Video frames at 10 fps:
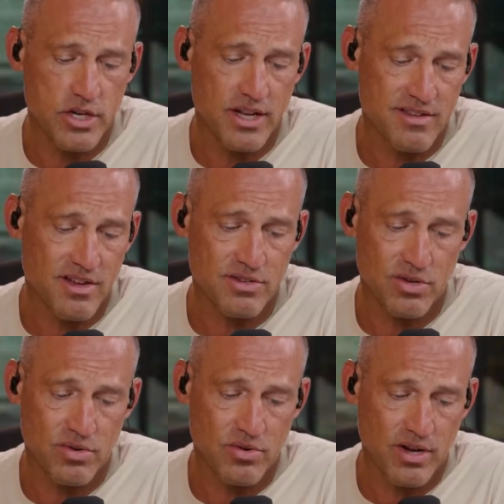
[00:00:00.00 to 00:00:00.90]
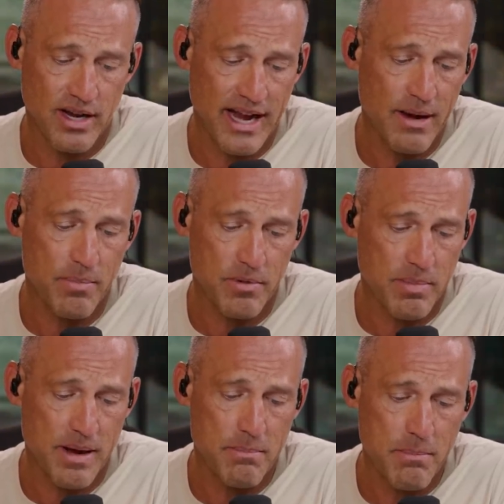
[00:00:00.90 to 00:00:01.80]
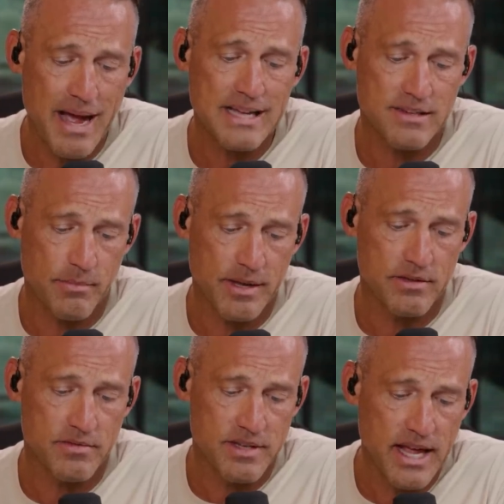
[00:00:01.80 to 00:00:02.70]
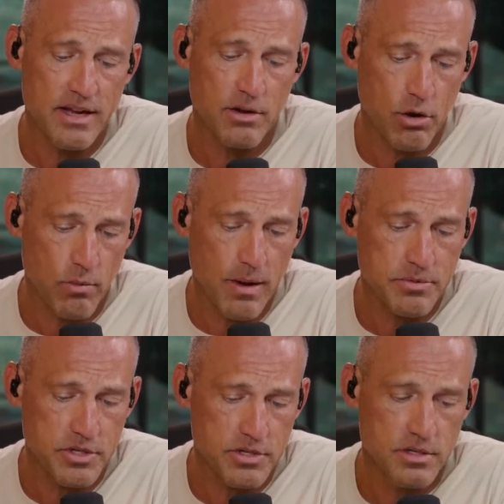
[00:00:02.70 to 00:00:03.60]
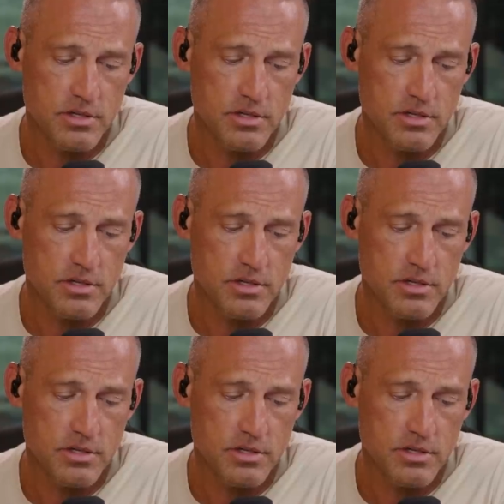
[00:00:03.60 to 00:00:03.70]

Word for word: it's also hampered by massive amounts of debt, corruption,